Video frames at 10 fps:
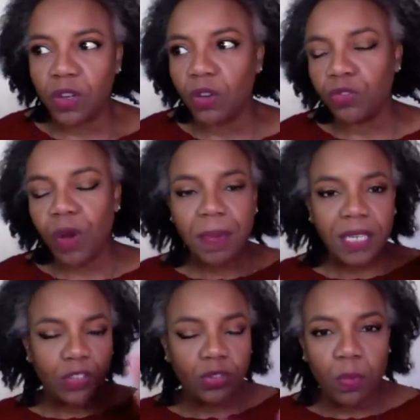dropping
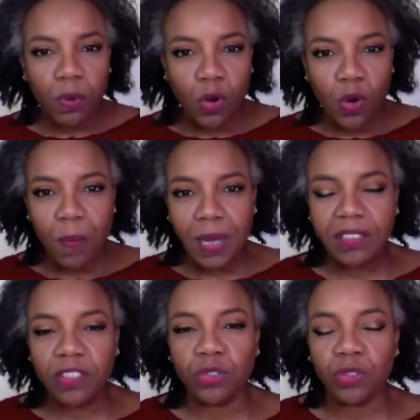into a pool
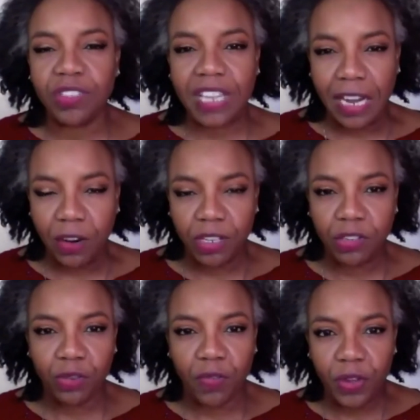means that you're scared,
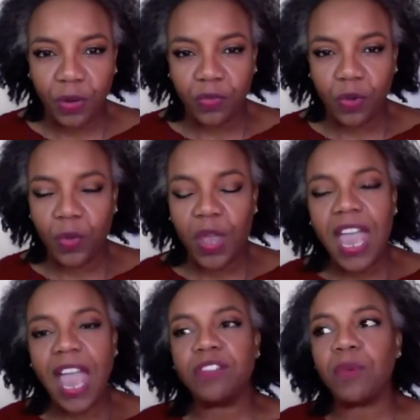that you're fearful.
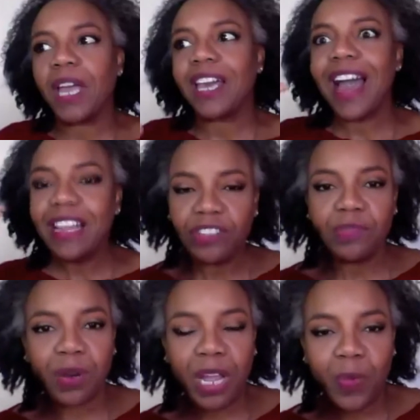And so my conscious
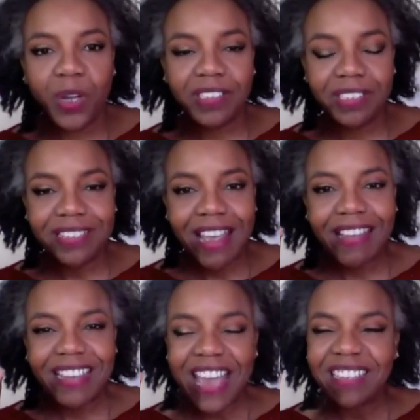brain wanted to
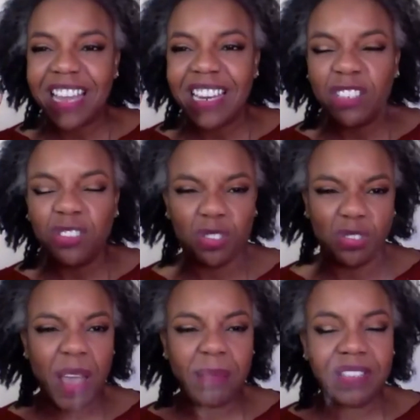say, yes, that is
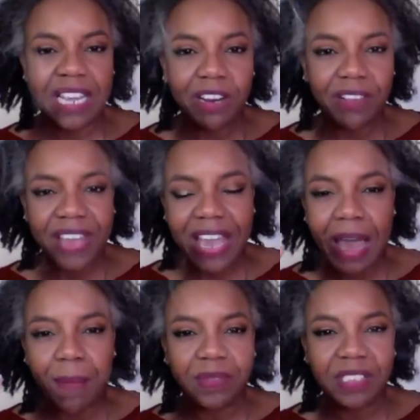true. I'm scared of
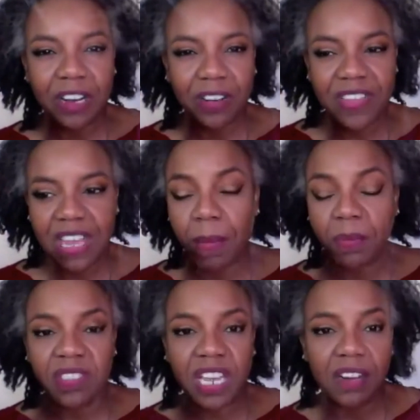him. I'm scared of them. I'm
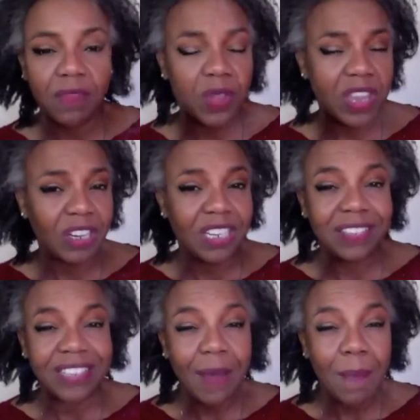scared of what they're going to
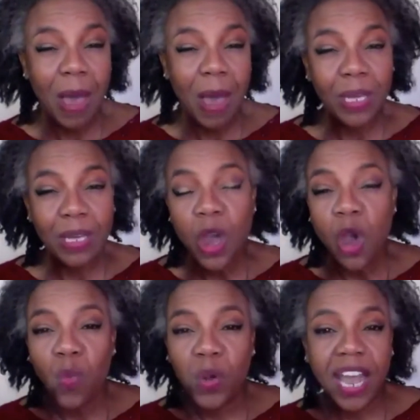say about me
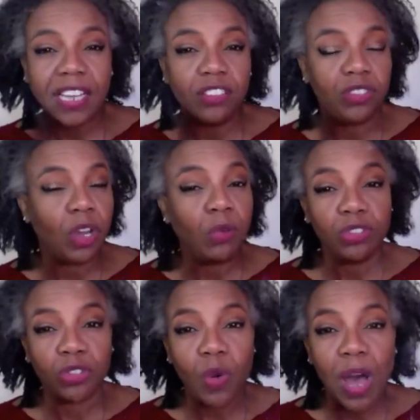when I don't
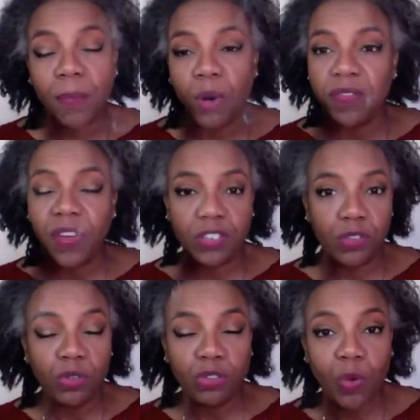show up, or if I
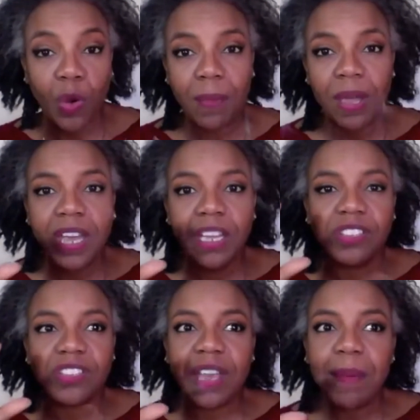do show up.
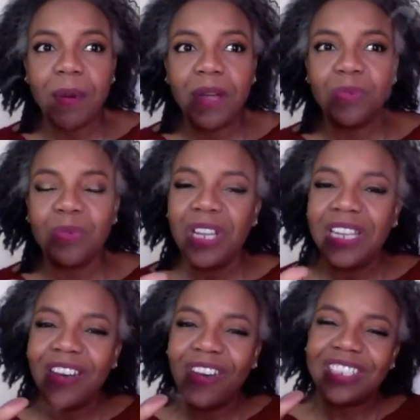She said, but
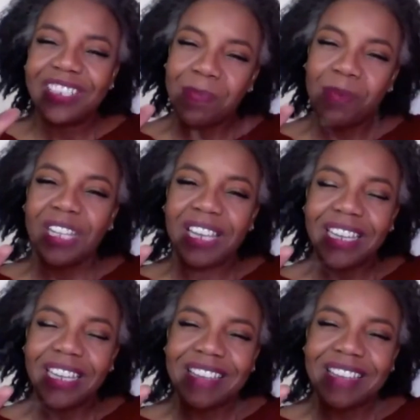really deep on the
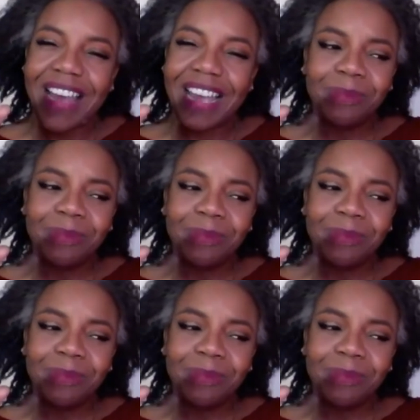inside,